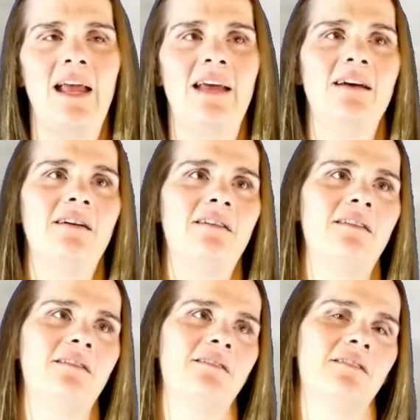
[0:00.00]

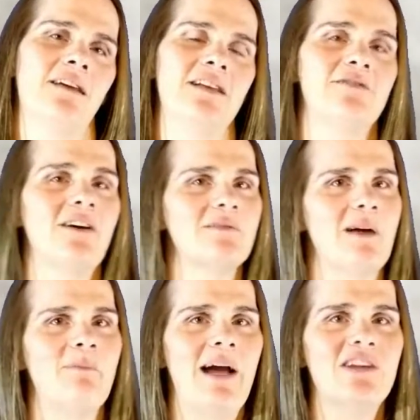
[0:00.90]
and as far as
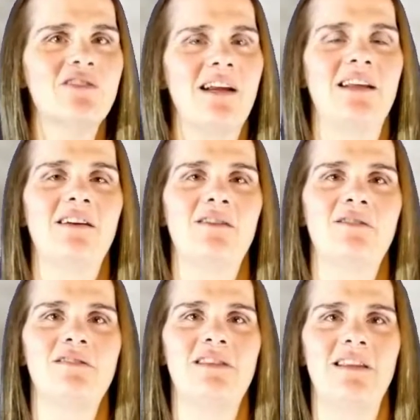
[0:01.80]
my bike training
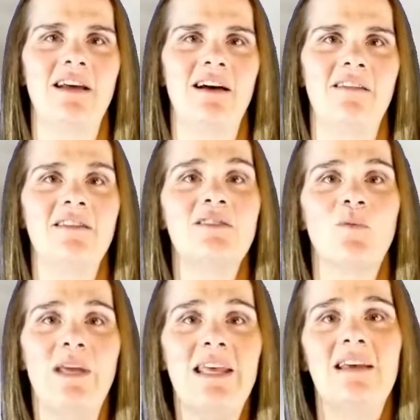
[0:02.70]
goes, uh, this
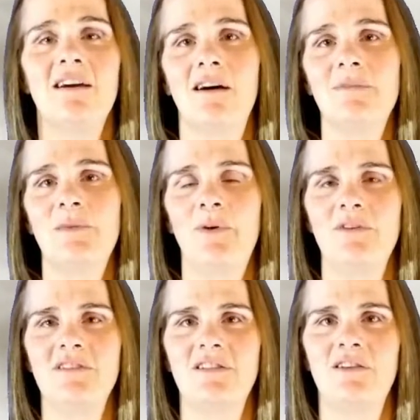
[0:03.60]
week I'm
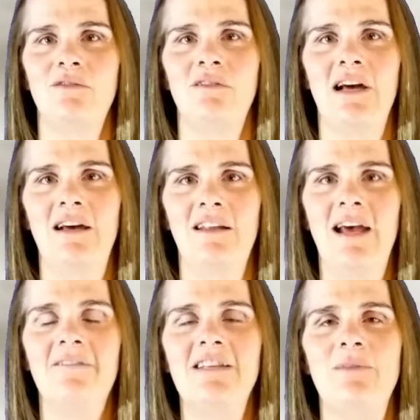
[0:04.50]
supposed to do an
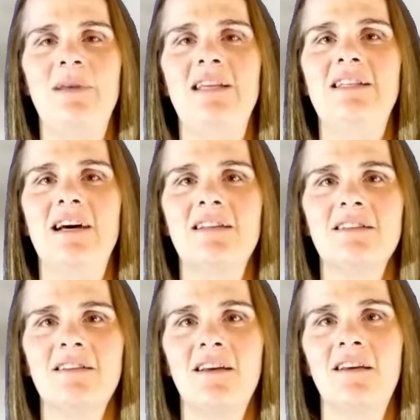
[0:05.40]
FTP
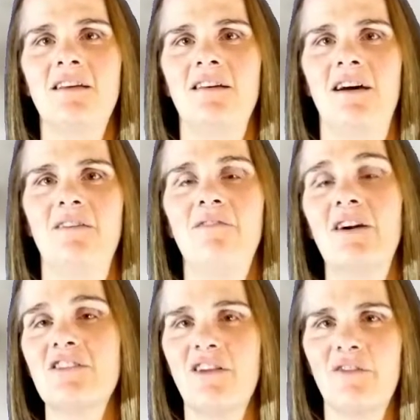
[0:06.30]
test, uh,
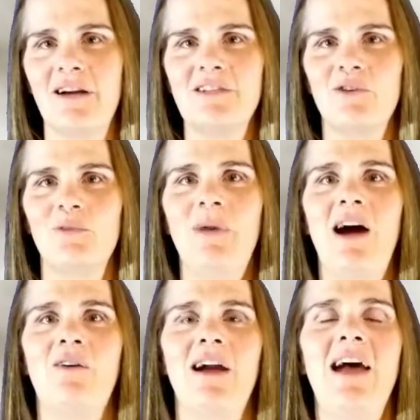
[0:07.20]
functional threshold
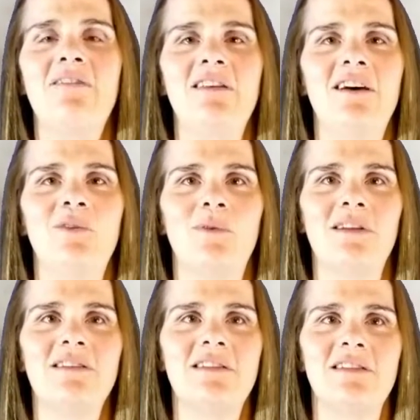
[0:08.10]
power. I haven't done
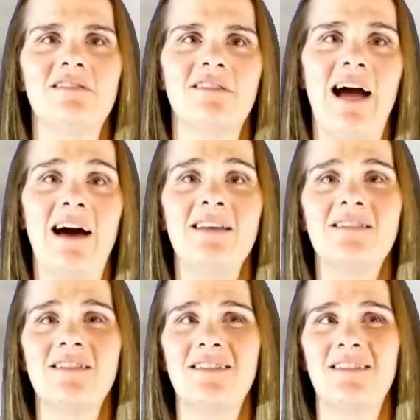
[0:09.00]
one since
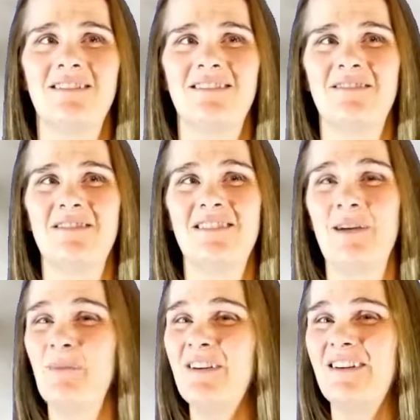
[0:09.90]
last
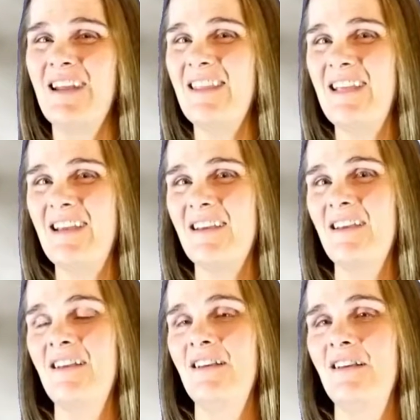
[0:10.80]
summer, I think.
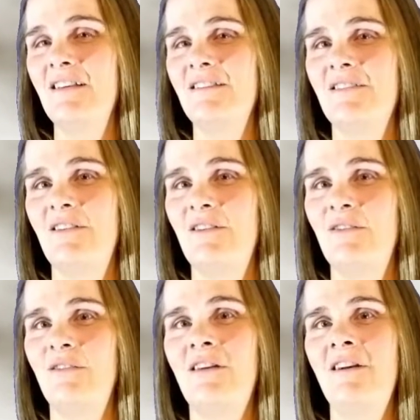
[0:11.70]

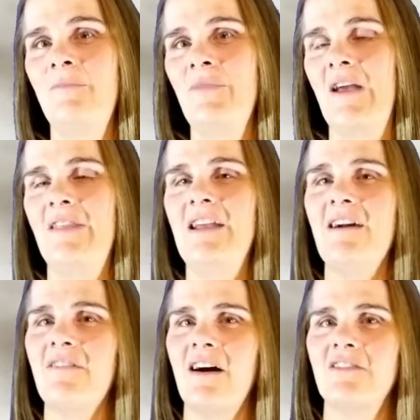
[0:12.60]
So I think
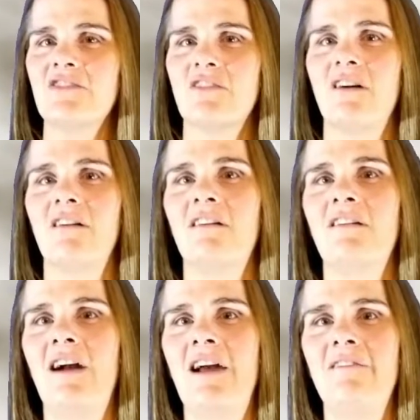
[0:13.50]
I've gotten
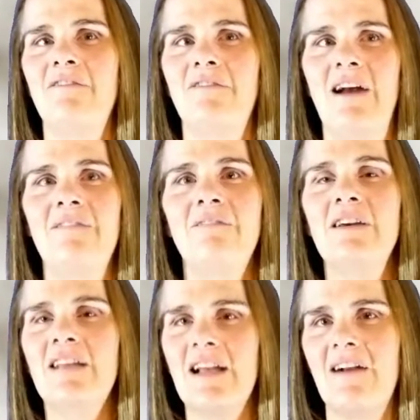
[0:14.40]
stronger. I've, I
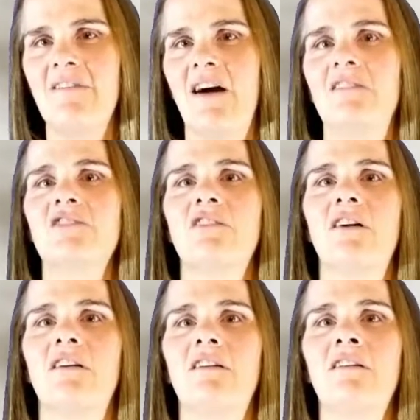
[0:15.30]
feel like I've gotten
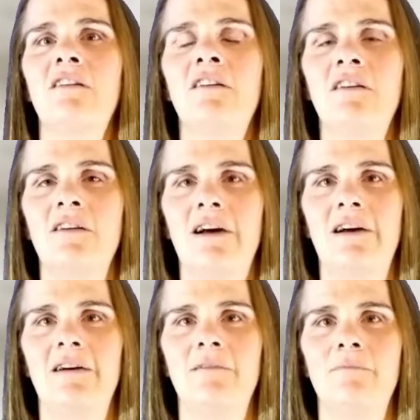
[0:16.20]
stronger.
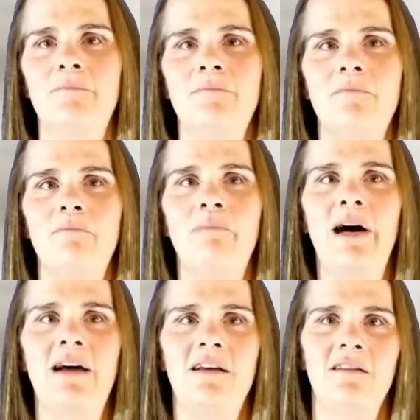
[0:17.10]
Um,
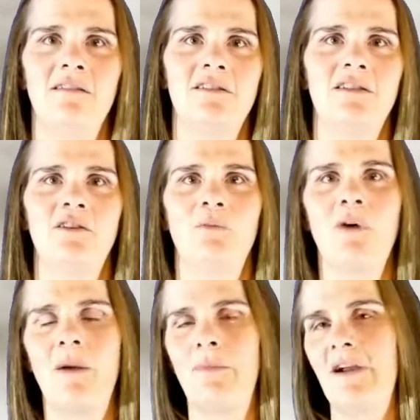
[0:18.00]
but to do a
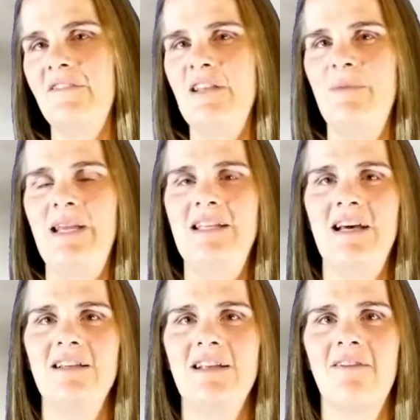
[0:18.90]
proper FTP
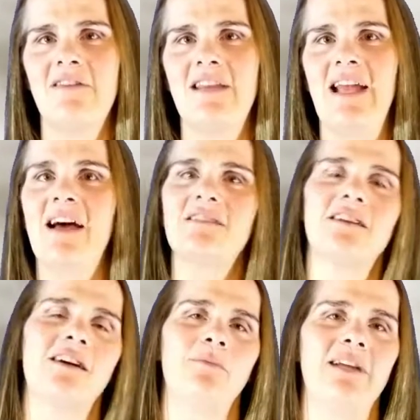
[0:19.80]
test, everything has
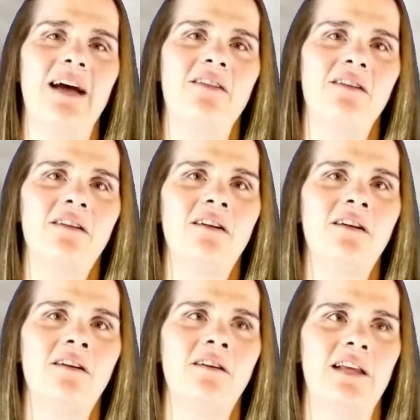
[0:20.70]
to come together
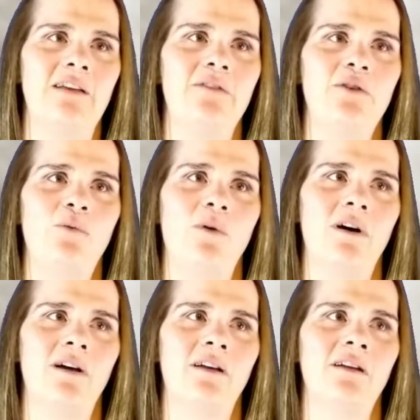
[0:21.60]
if you
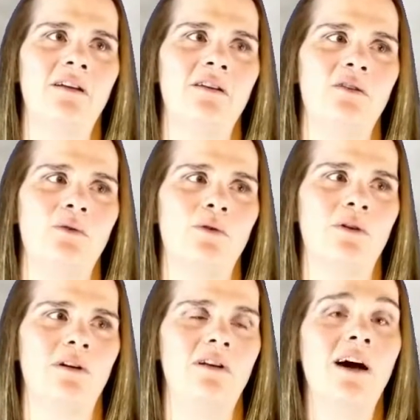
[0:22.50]
want
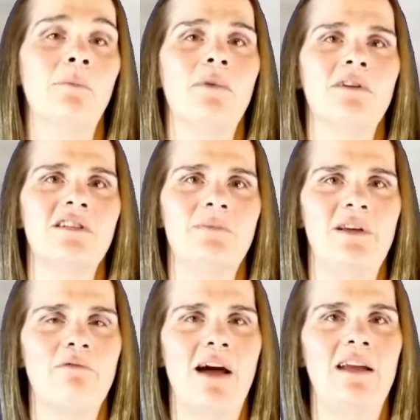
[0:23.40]
your numbers to
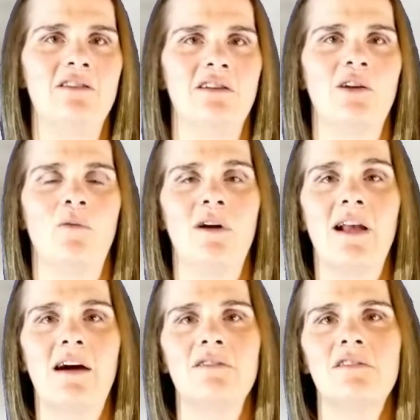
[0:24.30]
be right during your
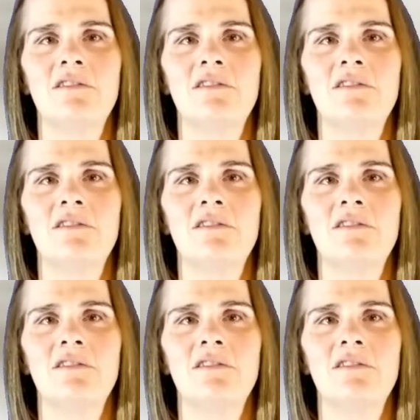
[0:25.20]
workouts.